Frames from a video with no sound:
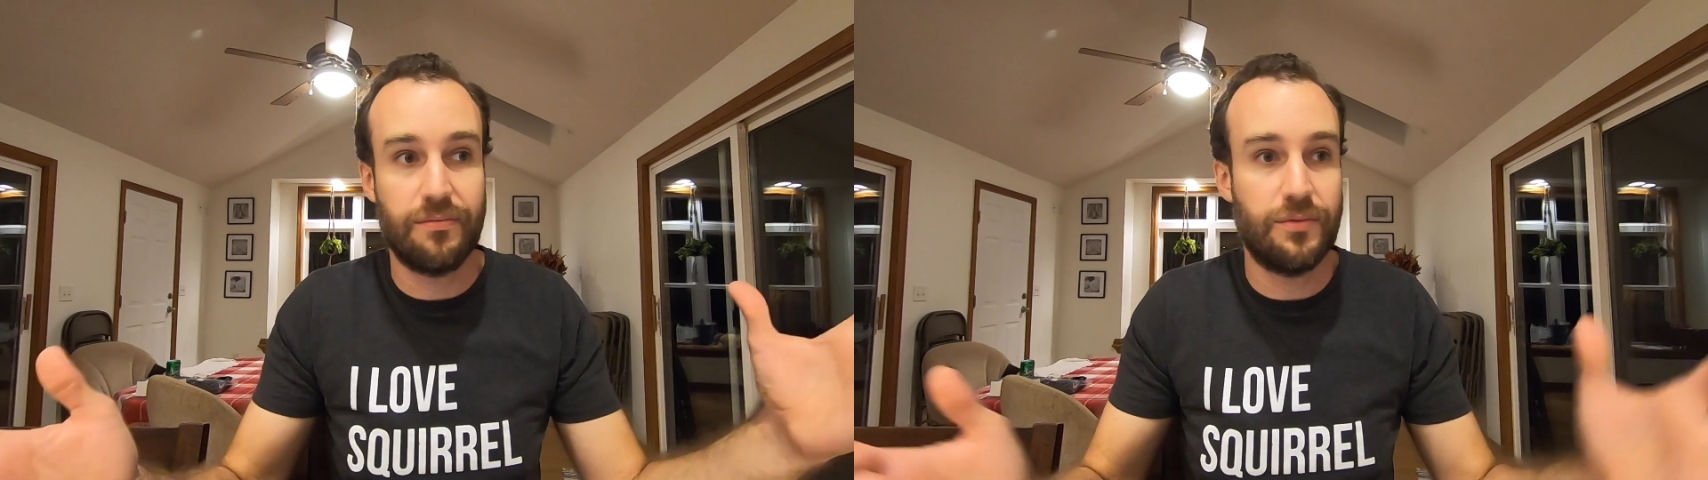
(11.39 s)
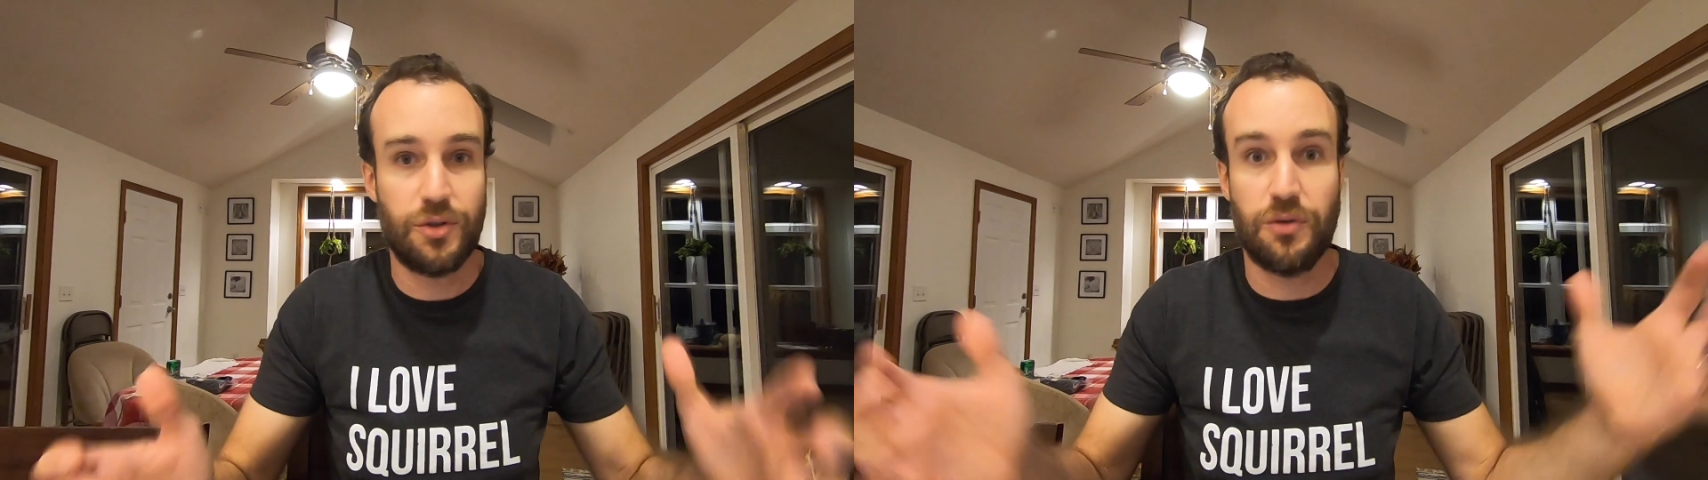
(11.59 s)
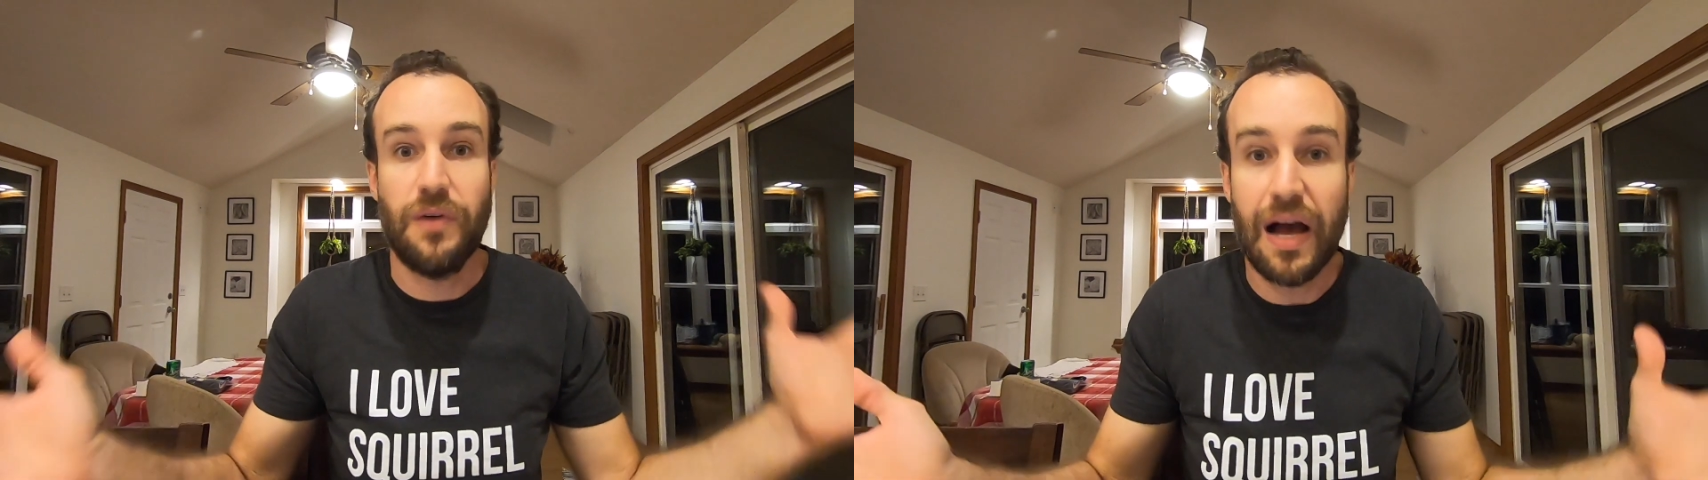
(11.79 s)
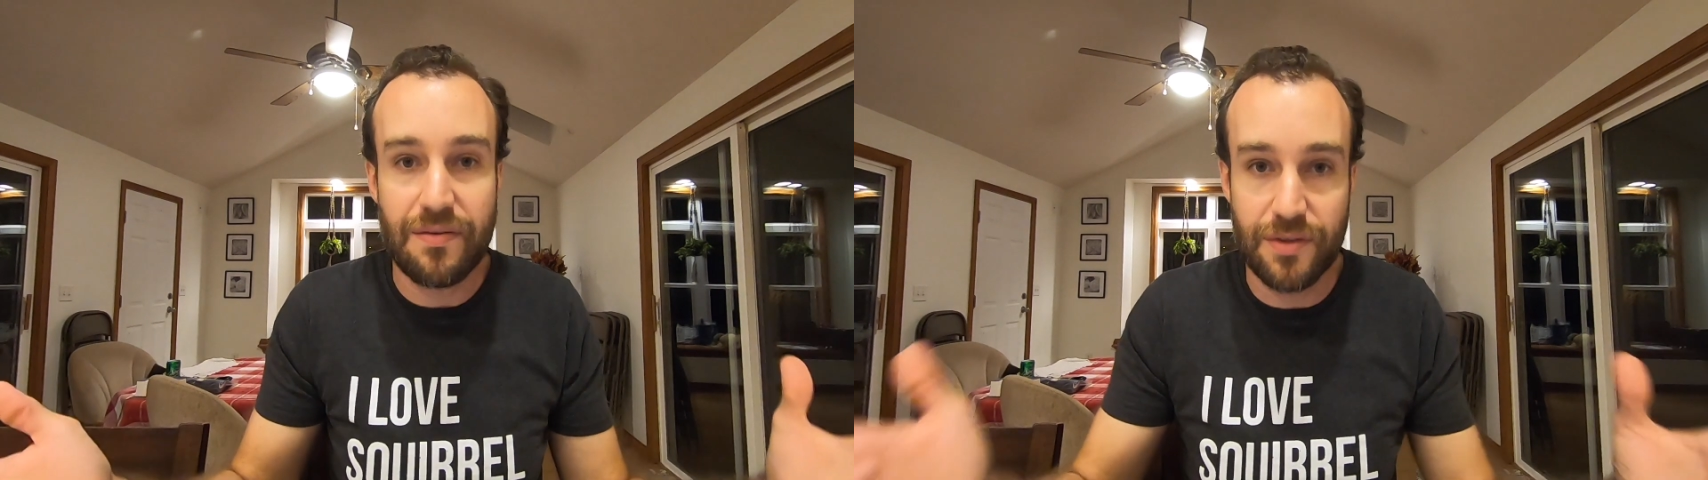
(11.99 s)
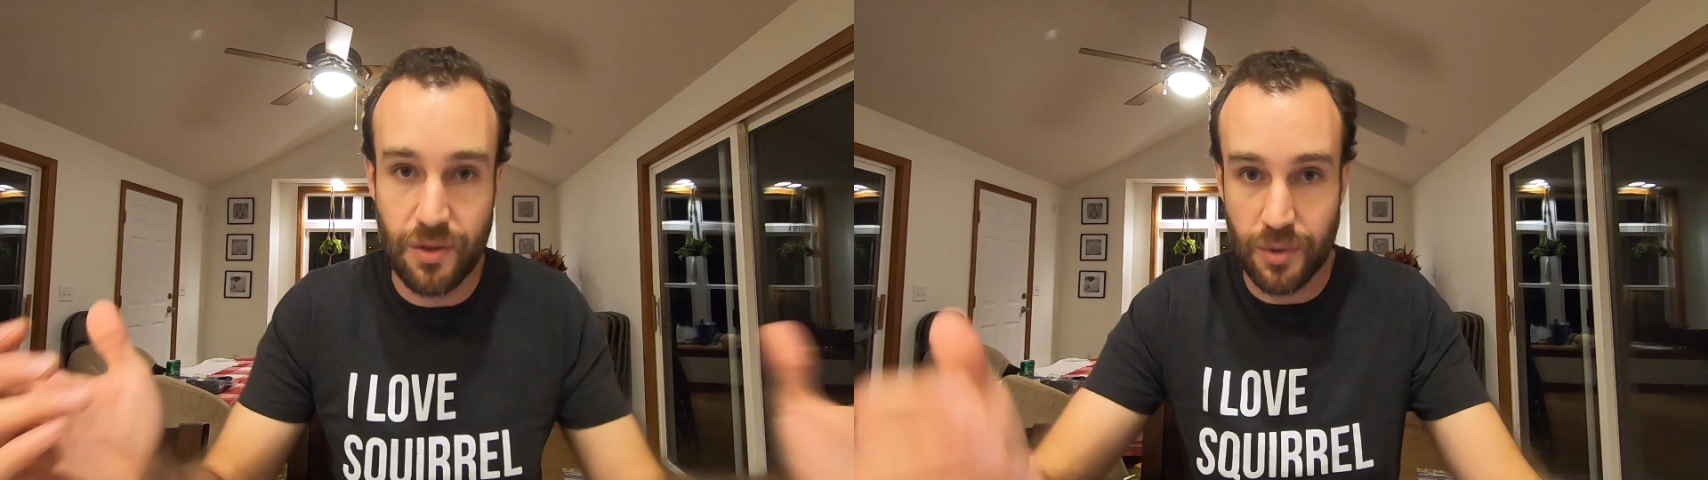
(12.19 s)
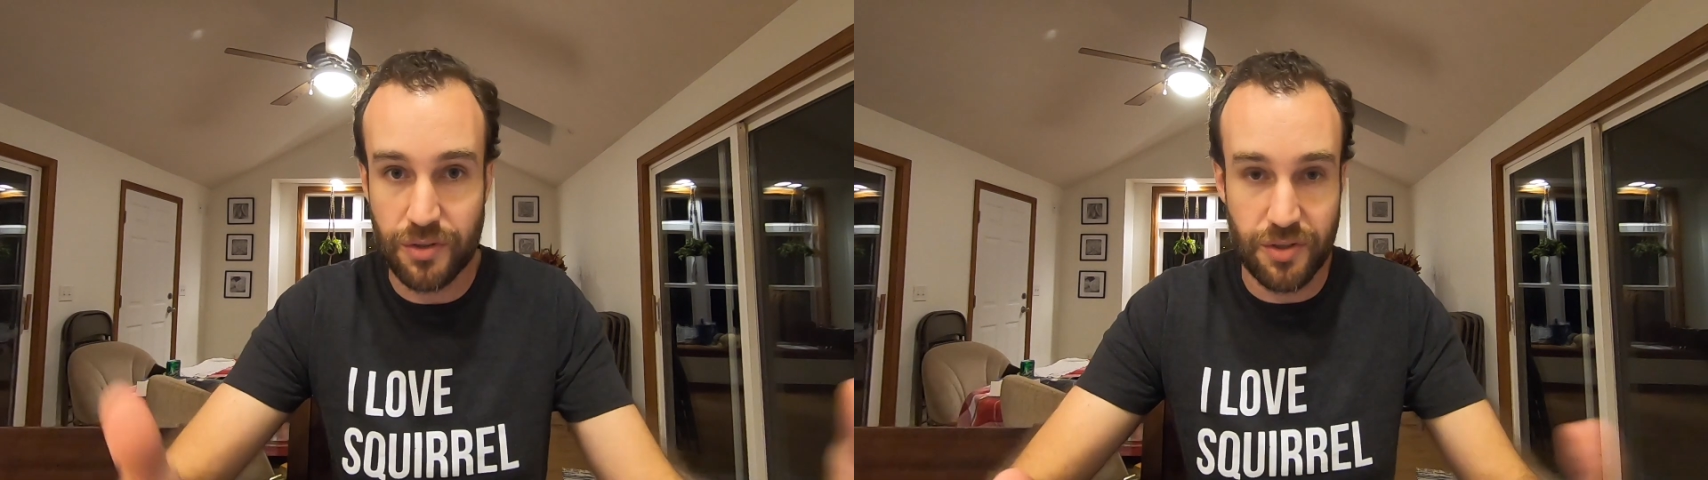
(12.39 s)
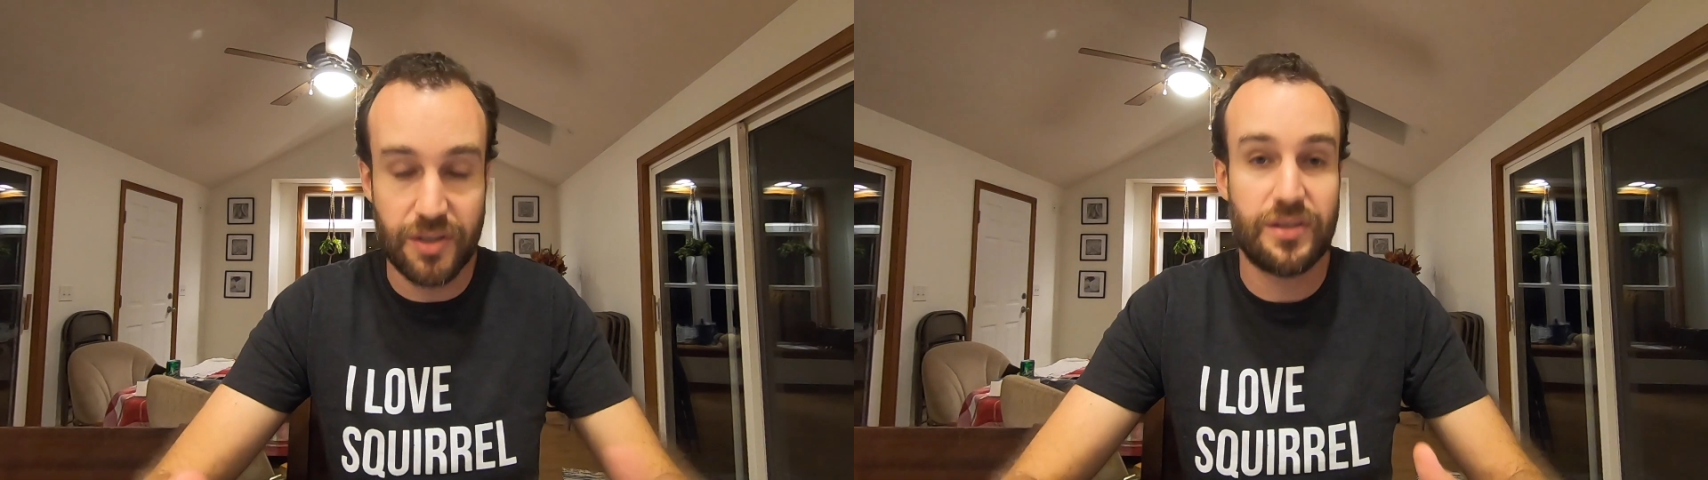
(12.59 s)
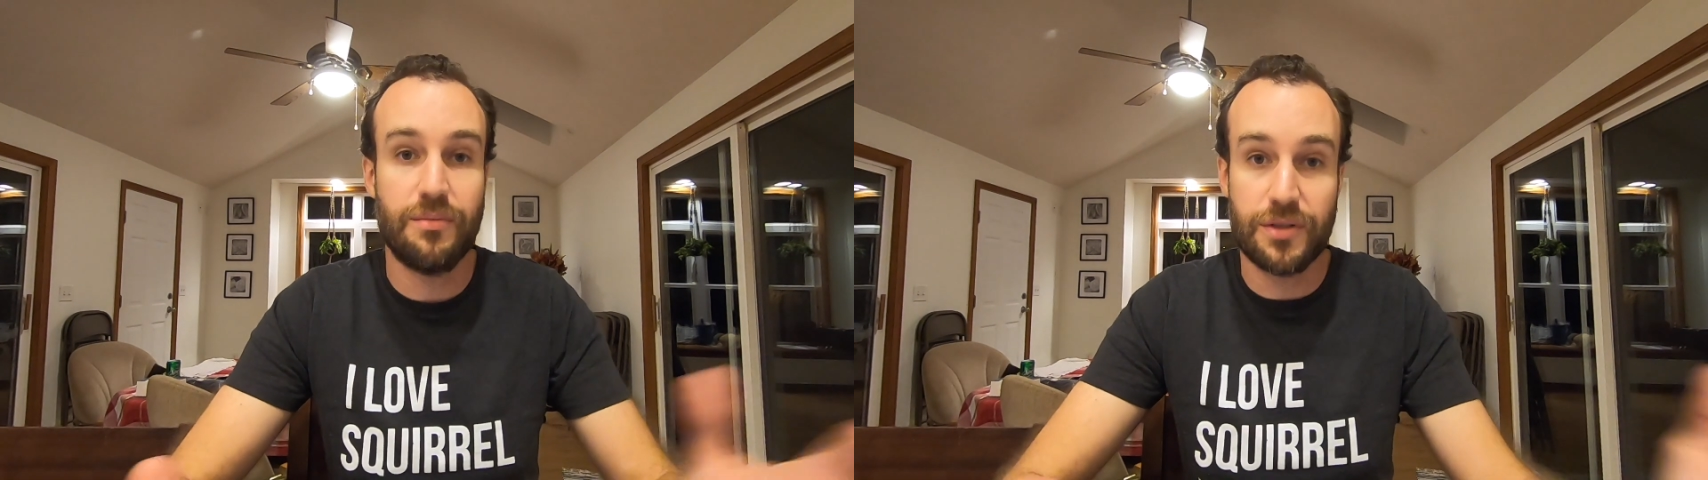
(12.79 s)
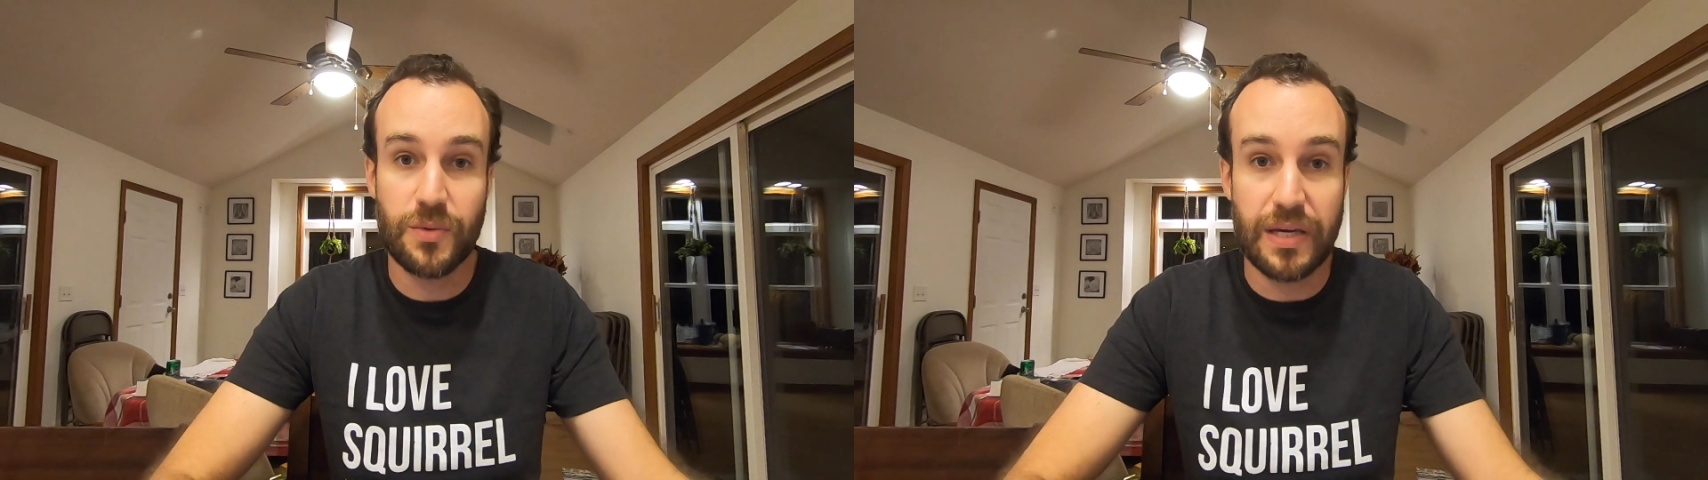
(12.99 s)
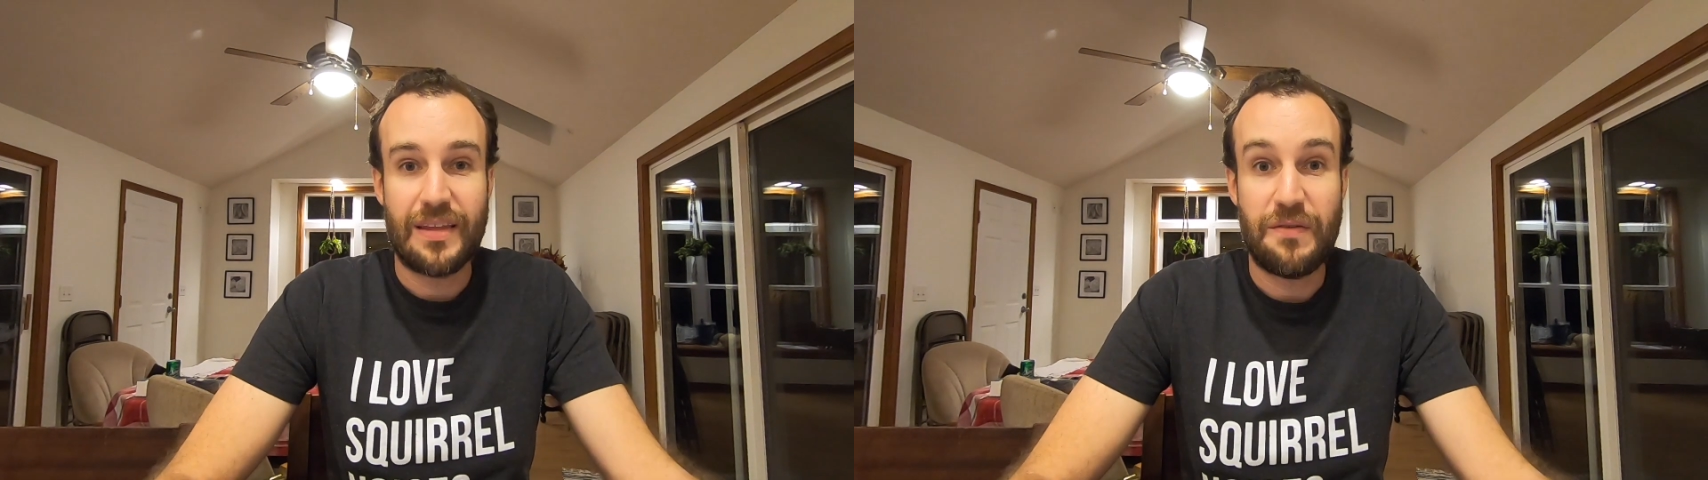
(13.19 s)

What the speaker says: survive in the wilderness in between.